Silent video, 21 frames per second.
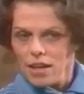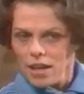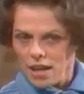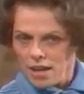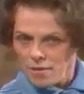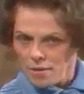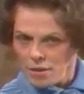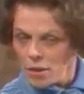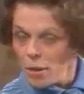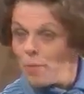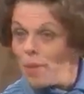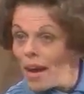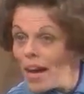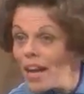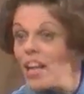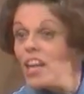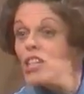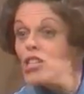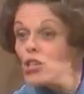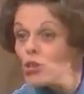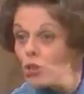and in the back
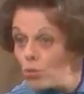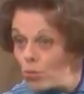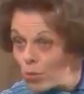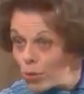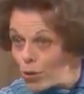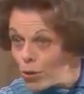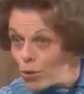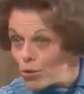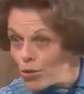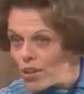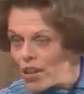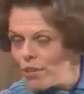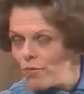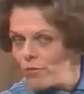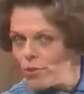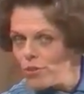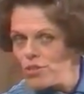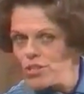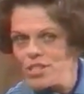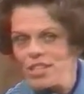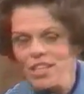I saw Ruth, and
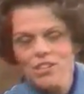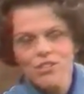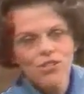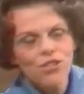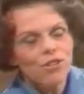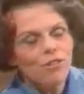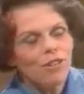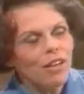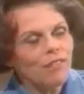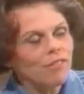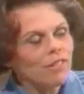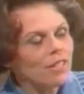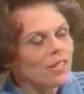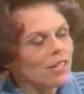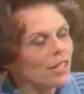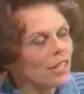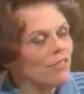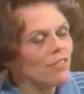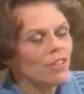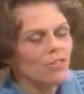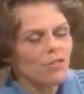Ruth said, "You have
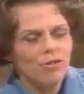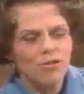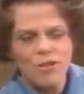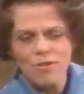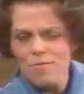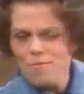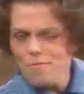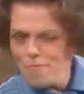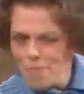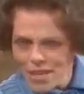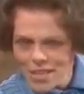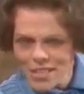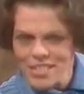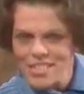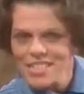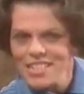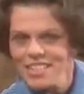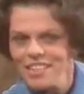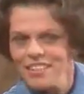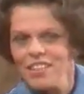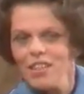received a
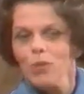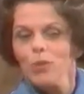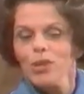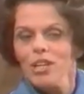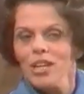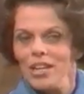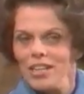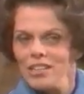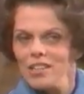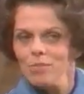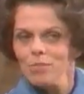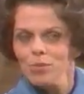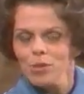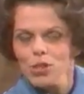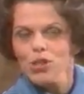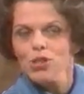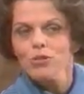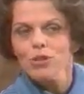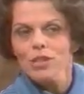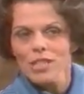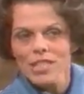tremendous healing. We'd like to put
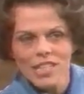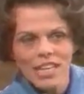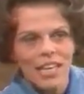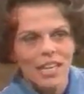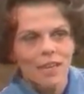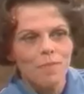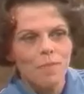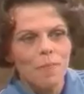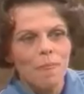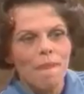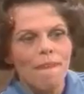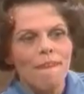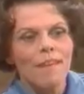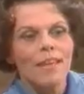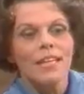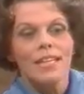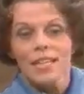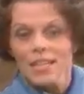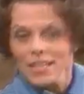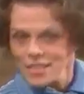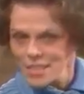you on tape
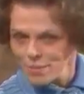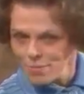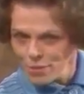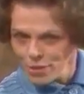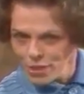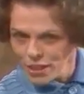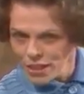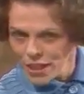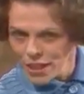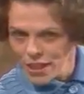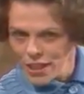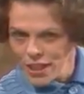next month."